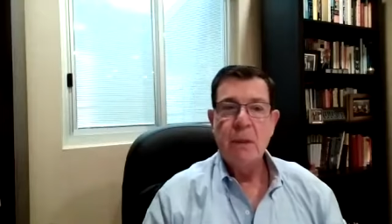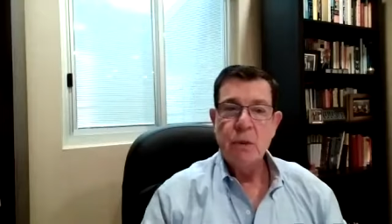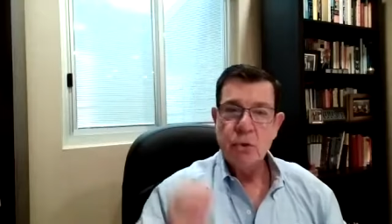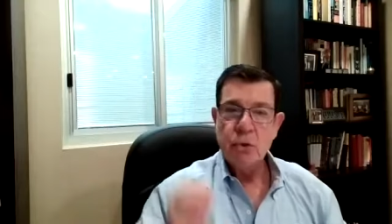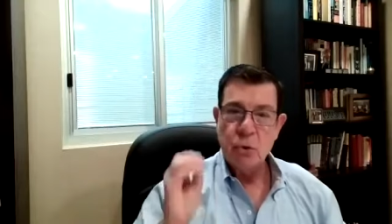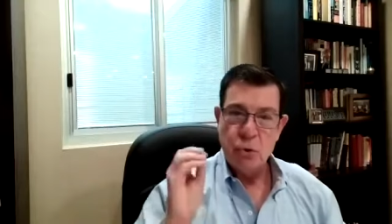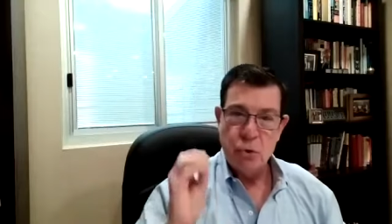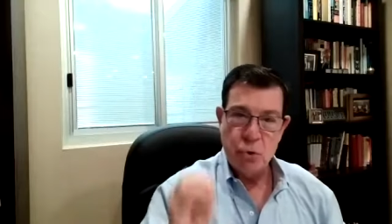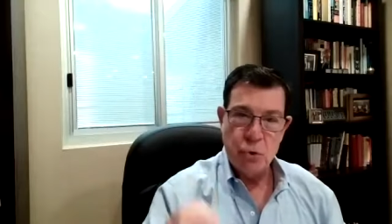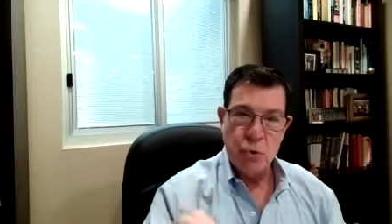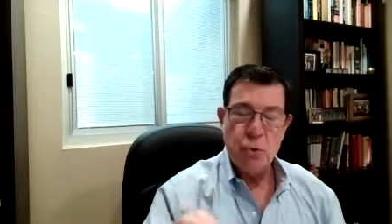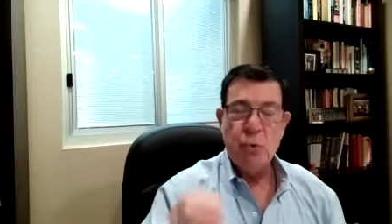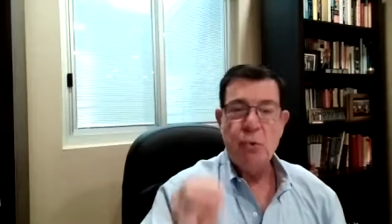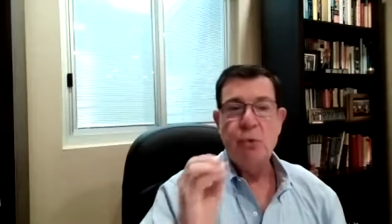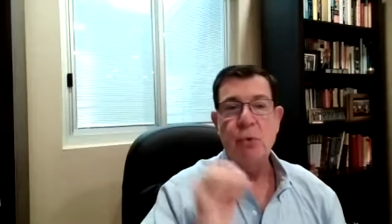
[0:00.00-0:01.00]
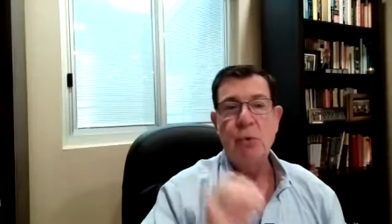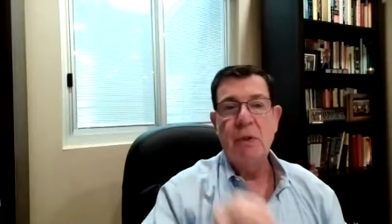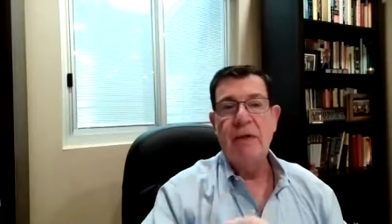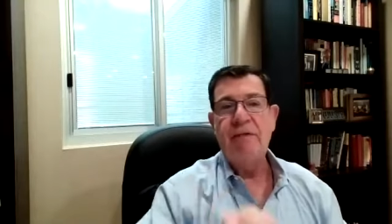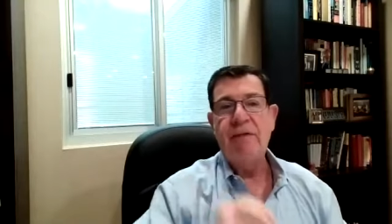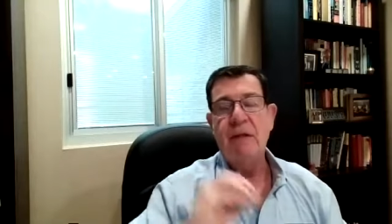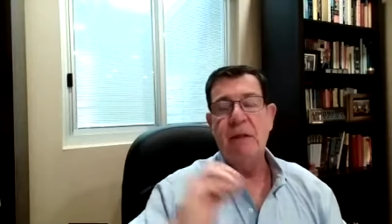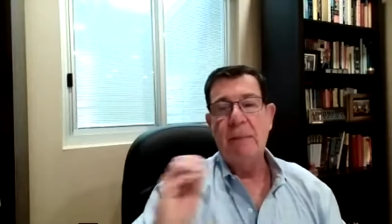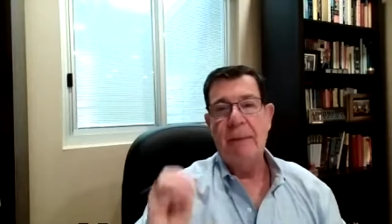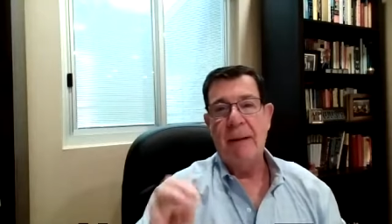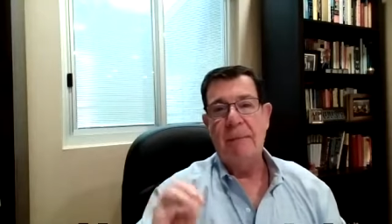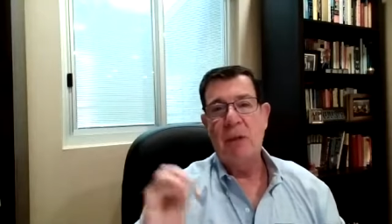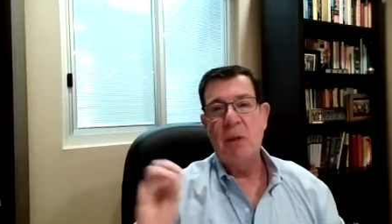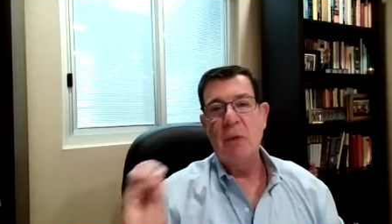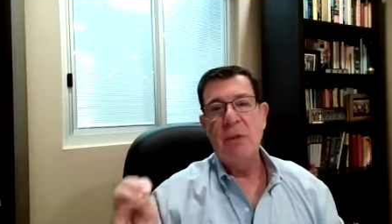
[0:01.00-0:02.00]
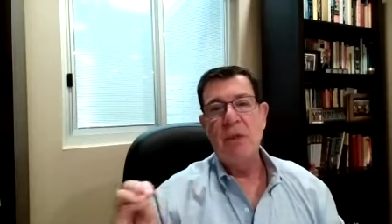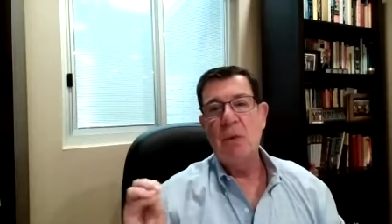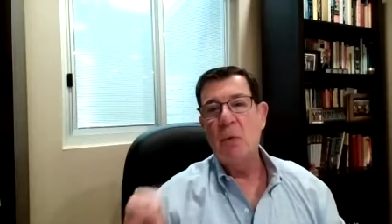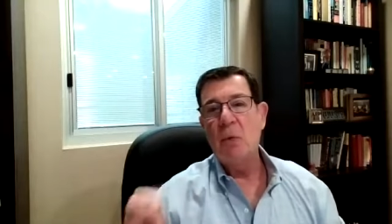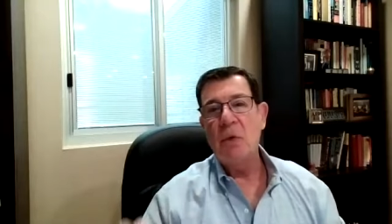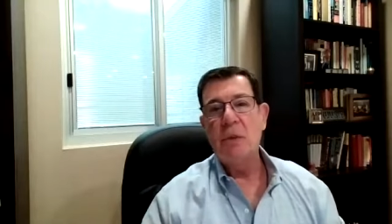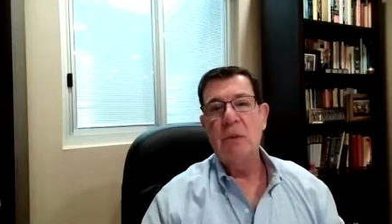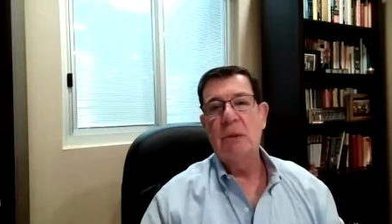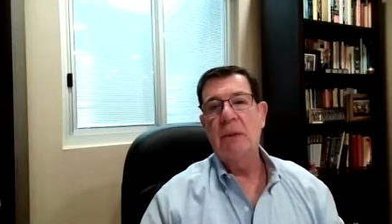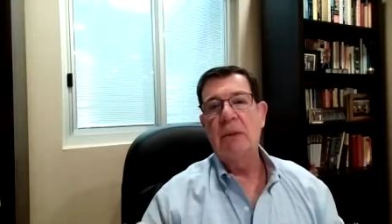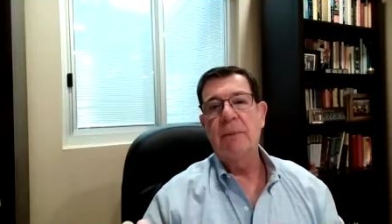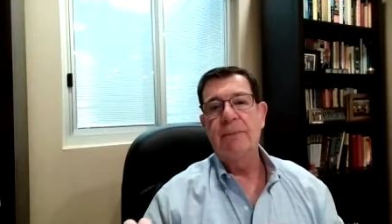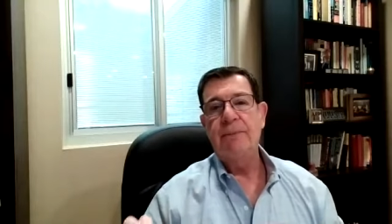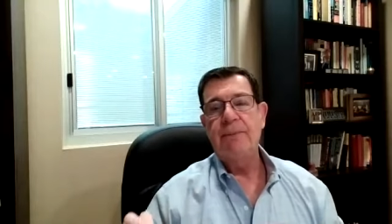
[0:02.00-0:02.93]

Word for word: So Jews who lived in the Babylonian world,